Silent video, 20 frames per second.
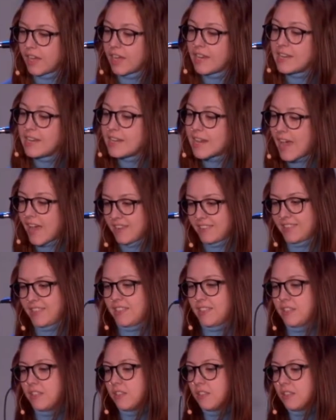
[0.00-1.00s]
And yet,
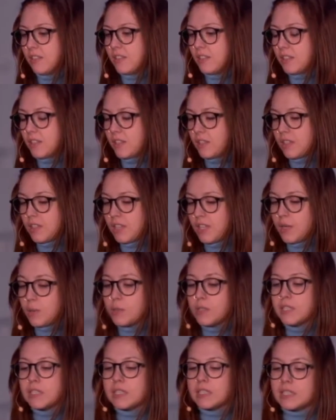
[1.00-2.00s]
he
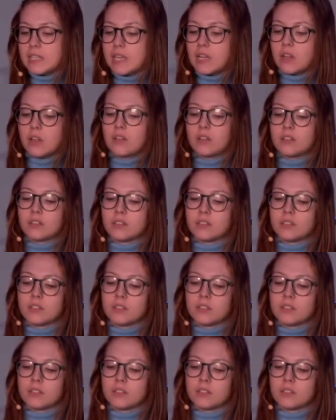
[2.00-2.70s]
was still